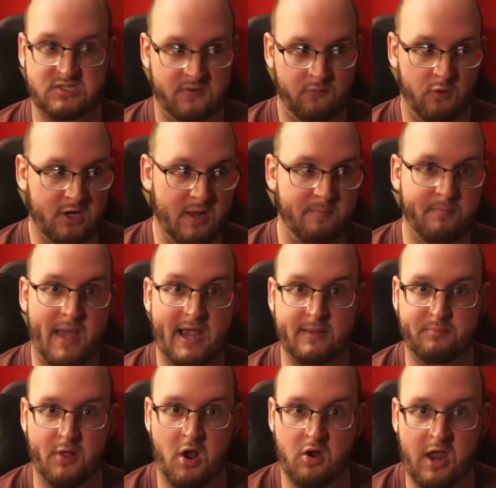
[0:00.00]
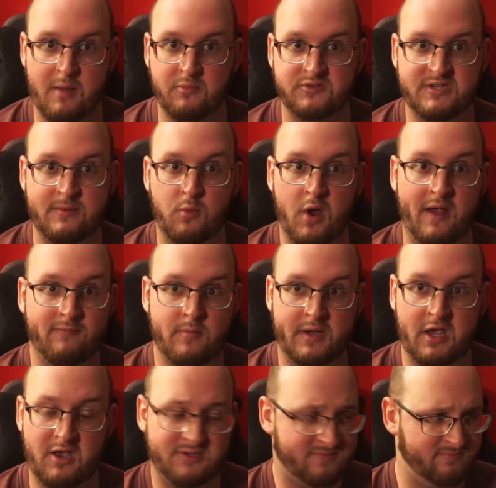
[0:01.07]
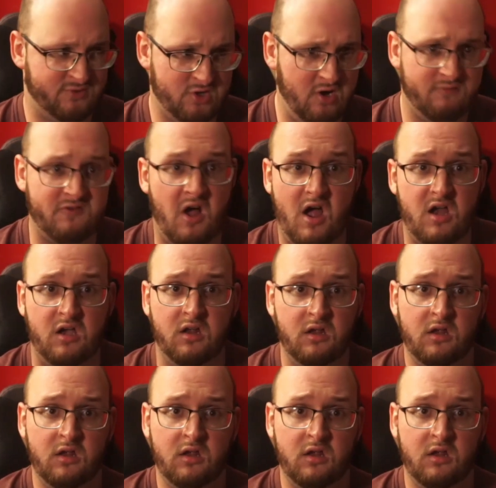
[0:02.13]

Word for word: If you want to come back and play our game the same way everybody else, sure, fine.